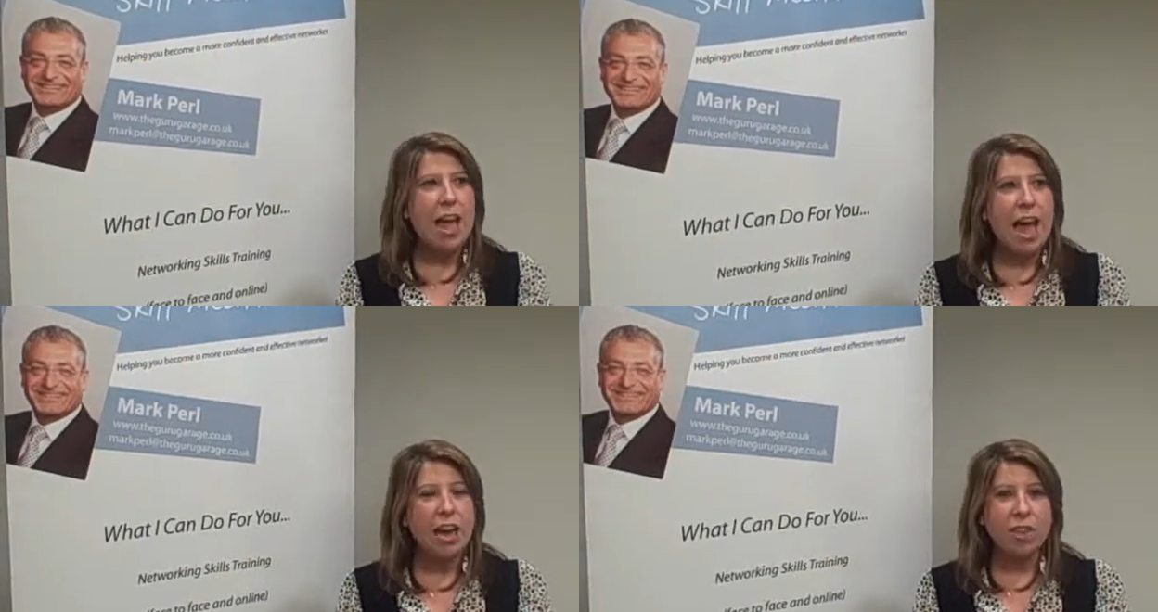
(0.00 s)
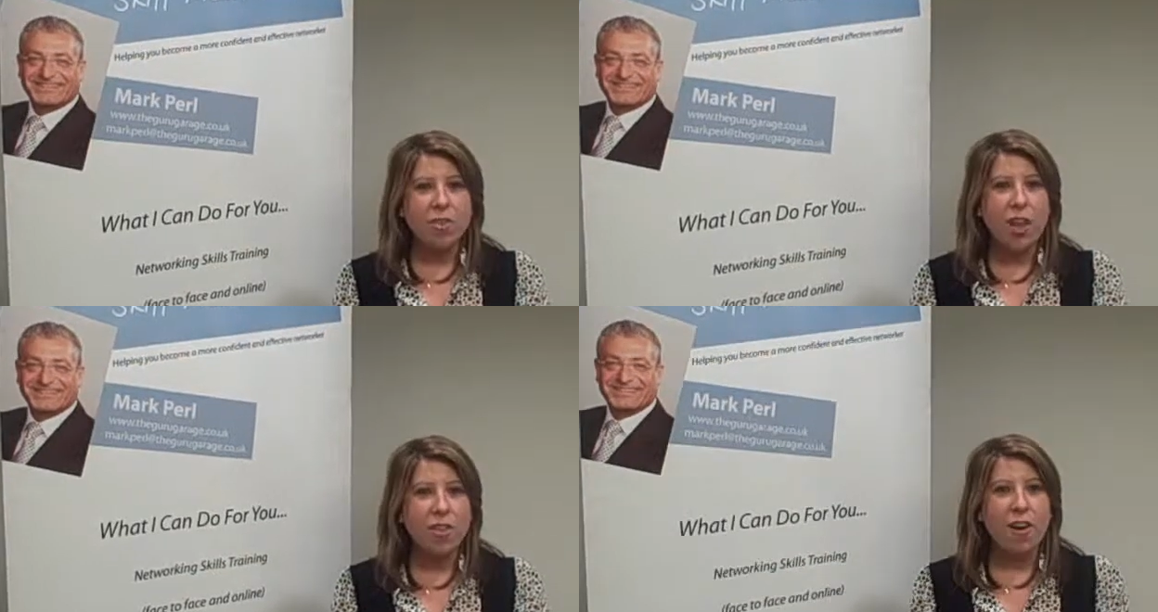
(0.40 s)
Speaker 1: and I've
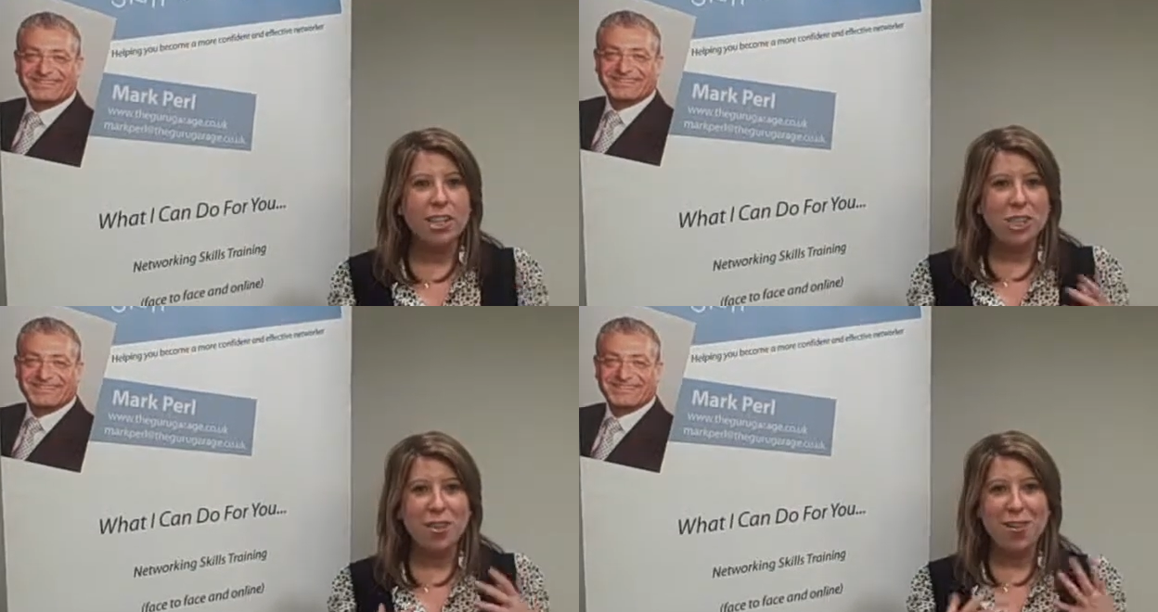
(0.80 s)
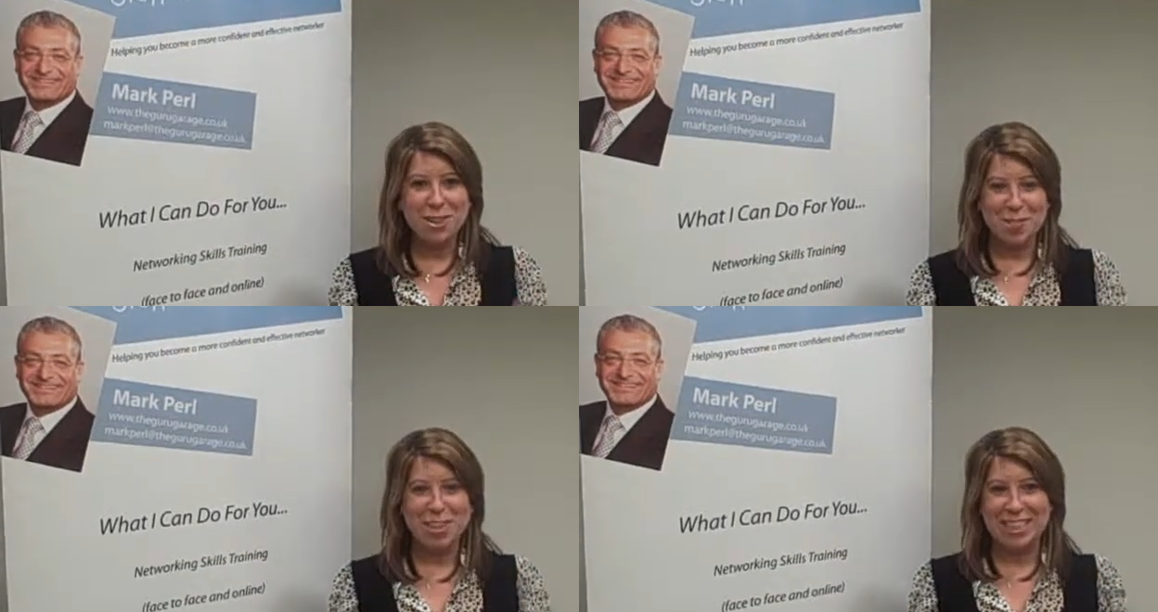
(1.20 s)
learned that I do have
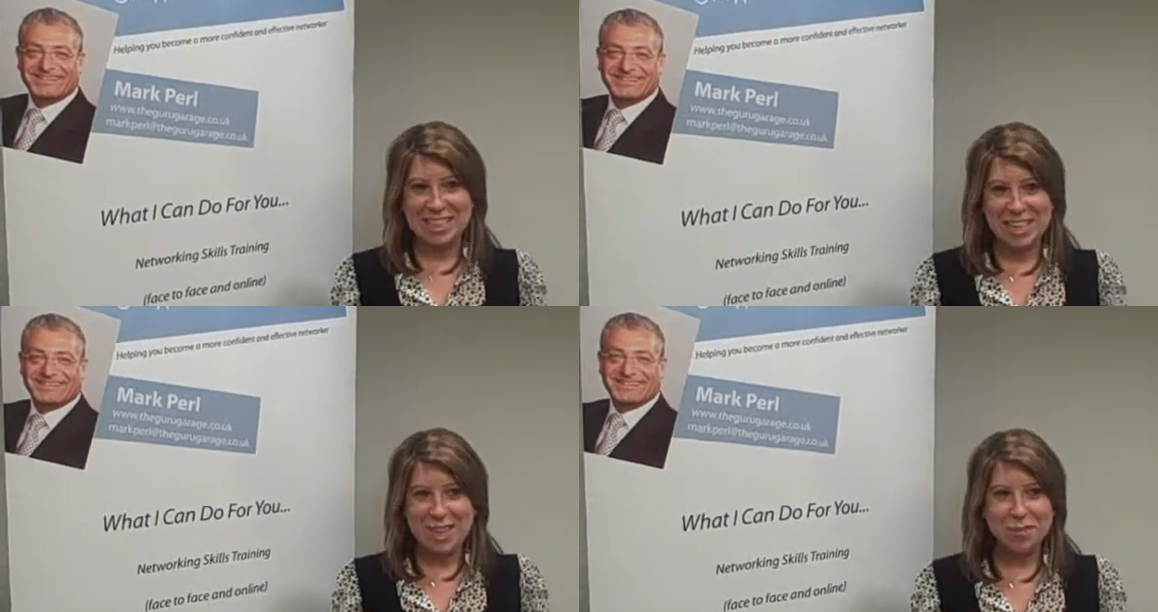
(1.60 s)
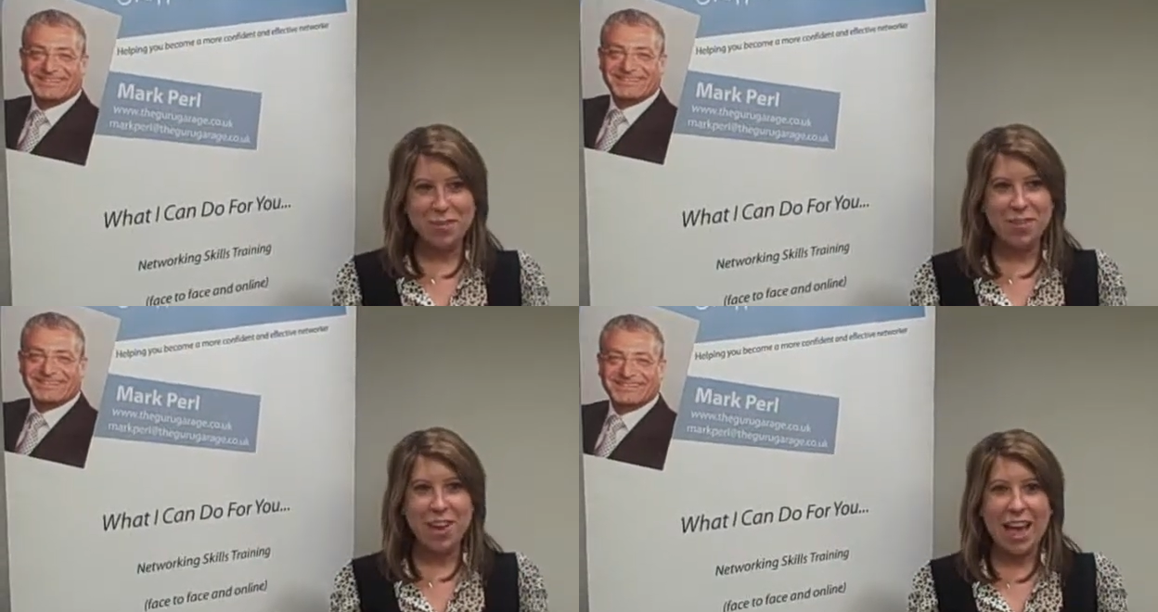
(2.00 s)
something to give,
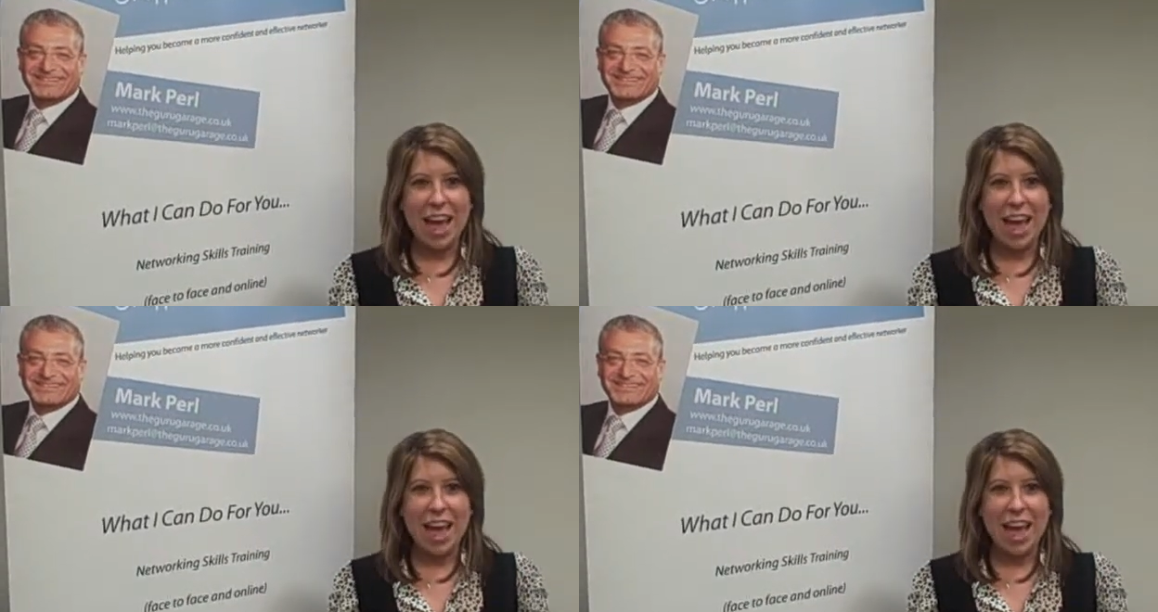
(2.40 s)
